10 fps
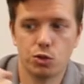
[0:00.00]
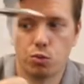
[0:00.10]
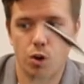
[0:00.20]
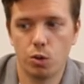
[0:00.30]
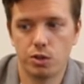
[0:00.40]

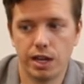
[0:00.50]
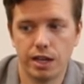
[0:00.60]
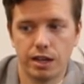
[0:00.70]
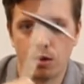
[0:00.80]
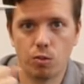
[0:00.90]

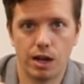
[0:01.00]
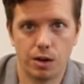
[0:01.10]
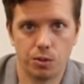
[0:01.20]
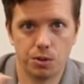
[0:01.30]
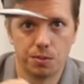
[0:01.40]
rotating
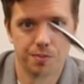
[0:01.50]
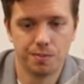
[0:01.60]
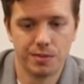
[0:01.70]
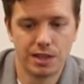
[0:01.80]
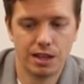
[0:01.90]
around.
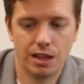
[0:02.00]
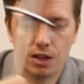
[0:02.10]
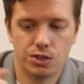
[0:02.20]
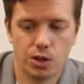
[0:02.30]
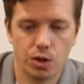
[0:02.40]

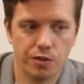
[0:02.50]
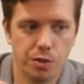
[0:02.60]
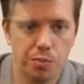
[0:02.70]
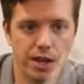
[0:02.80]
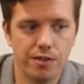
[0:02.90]
So if
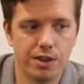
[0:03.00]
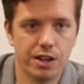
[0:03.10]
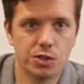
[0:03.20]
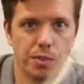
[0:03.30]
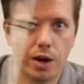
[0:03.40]
the pivot
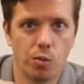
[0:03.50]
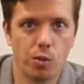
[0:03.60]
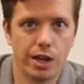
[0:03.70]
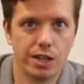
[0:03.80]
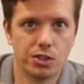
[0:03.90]
is my
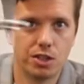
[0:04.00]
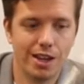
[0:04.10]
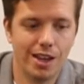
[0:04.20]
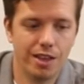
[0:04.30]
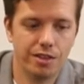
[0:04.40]
wrist,
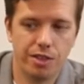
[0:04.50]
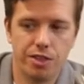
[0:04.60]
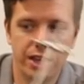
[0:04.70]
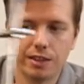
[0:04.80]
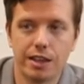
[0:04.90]
the
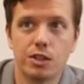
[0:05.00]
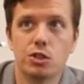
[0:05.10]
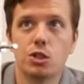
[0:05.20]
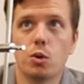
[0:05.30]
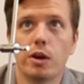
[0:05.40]
thing that is
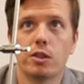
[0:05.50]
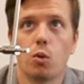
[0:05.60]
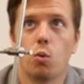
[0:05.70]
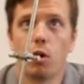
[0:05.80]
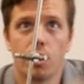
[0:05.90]
doing
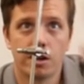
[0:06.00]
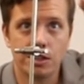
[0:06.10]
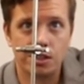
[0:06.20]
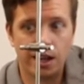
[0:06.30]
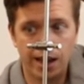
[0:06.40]
the work
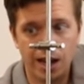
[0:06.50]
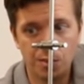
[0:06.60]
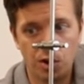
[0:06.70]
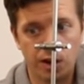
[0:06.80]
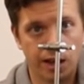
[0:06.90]
is the
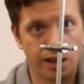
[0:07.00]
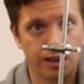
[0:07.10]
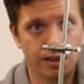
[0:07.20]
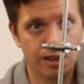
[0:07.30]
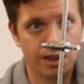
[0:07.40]
hammerhead.
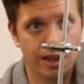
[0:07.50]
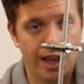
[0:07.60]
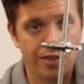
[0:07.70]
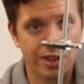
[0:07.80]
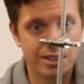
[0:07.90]

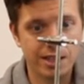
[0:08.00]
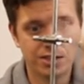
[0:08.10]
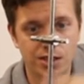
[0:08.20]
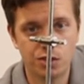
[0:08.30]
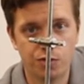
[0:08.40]
And the
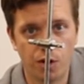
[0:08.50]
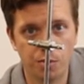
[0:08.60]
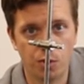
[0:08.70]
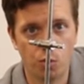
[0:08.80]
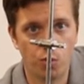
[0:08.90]
distance
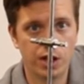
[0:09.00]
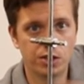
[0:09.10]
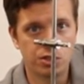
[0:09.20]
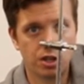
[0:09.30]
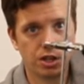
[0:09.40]
from the
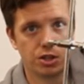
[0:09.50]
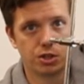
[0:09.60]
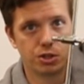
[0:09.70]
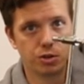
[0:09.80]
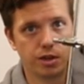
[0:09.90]
wrist
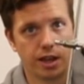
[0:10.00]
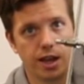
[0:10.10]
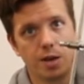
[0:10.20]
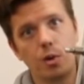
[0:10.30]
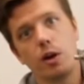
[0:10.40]
to the
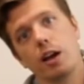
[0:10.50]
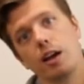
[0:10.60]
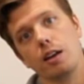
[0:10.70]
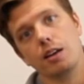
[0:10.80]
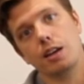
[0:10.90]

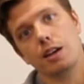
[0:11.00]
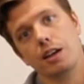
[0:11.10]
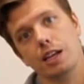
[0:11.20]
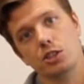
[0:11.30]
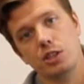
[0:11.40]
hammerhead
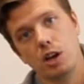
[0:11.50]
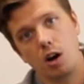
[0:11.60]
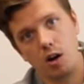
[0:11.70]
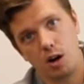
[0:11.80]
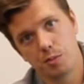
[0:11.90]
is the
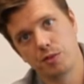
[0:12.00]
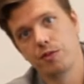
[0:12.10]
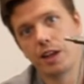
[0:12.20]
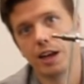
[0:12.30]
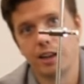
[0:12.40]
arm
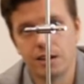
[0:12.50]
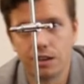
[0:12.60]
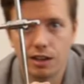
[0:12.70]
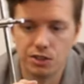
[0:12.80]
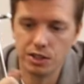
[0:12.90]
of
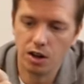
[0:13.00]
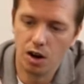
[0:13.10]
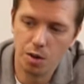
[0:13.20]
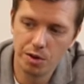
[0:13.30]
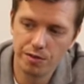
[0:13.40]

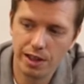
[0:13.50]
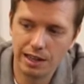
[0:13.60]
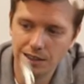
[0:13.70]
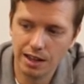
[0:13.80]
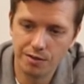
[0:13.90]

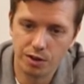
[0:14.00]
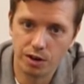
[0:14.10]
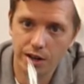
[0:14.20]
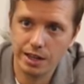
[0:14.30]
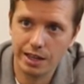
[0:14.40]
that
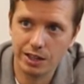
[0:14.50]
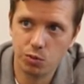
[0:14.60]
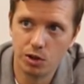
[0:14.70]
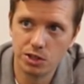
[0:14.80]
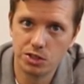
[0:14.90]
lever.
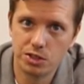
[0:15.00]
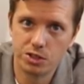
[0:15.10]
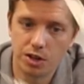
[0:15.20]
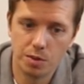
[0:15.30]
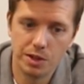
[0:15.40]
It's what
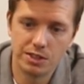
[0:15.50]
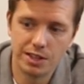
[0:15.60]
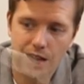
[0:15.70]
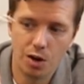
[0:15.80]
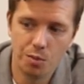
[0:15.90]
determines
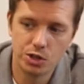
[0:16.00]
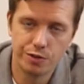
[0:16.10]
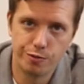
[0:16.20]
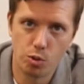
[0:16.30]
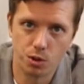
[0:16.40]
how much
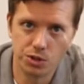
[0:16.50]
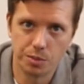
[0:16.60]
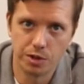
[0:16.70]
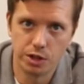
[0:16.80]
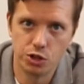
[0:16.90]
force
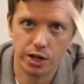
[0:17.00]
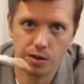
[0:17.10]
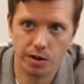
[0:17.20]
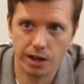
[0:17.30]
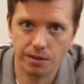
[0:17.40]
I'm going to
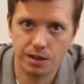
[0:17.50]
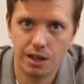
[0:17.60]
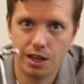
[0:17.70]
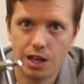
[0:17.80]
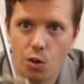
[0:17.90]
generate.
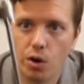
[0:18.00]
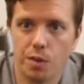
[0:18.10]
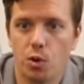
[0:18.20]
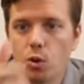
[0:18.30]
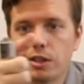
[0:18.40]
When
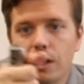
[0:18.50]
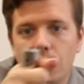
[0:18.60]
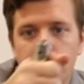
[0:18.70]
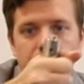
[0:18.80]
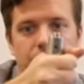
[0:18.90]
I'm holding it
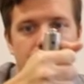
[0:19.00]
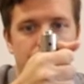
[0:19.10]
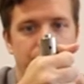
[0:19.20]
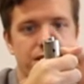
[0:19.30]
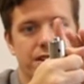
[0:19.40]
up
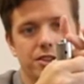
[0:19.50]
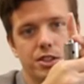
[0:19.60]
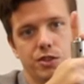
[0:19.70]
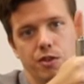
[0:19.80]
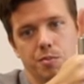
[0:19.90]
here, the
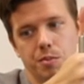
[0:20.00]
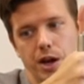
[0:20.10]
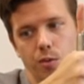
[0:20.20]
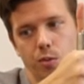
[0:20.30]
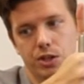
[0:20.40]
distance from
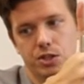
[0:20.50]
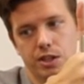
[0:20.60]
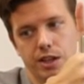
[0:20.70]
my wrist to the